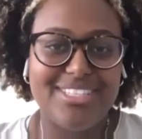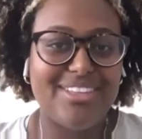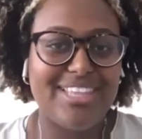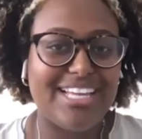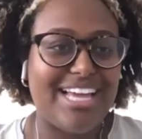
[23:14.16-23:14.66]

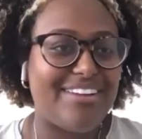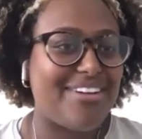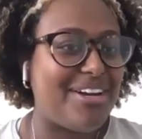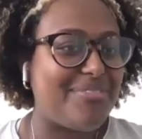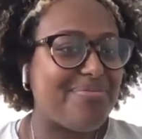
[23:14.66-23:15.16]
so that I
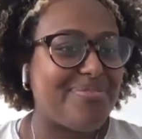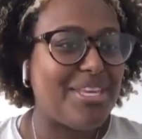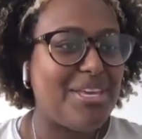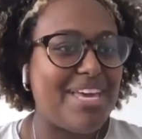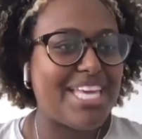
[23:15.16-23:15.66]
don't know,
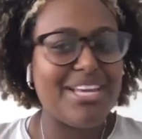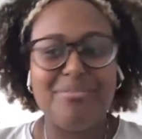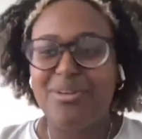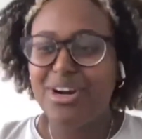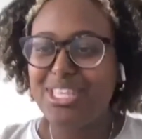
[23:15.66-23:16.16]
you make it
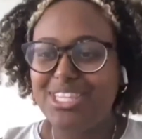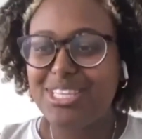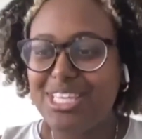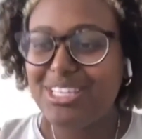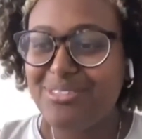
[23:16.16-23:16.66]
more
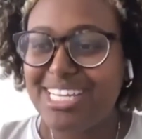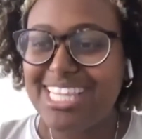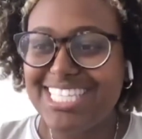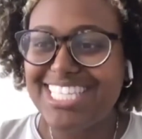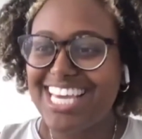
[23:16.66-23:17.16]

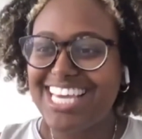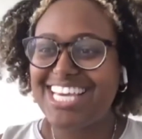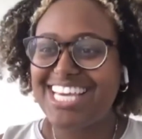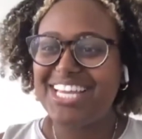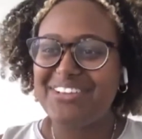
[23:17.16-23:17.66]
realistic
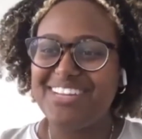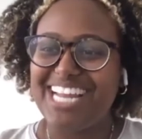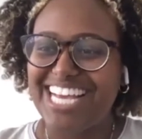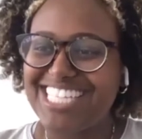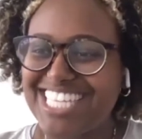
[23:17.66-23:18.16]
and
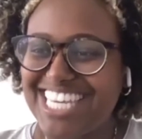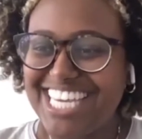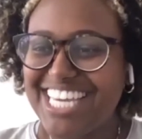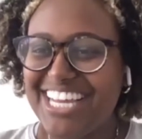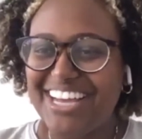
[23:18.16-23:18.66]

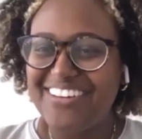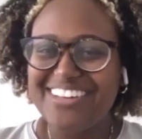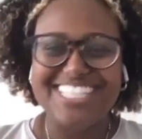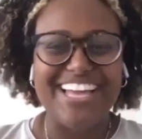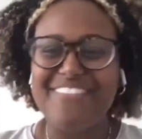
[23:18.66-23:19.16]
humanizing,
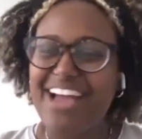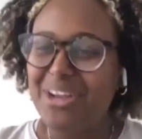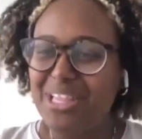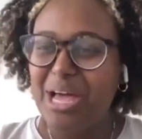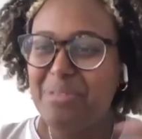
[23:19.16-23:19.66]
So I
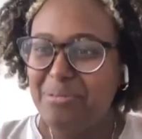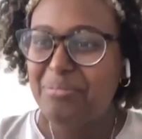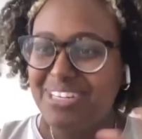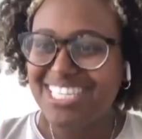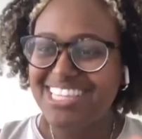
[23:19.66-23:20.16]
know a lot of people
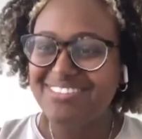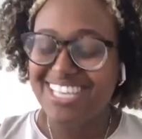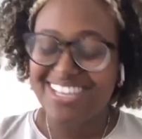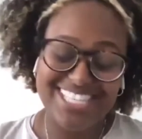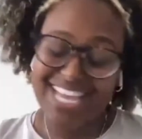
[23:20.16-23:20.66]
present
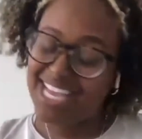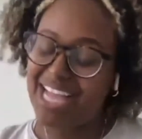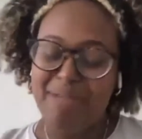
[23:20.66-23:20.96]
themselves like,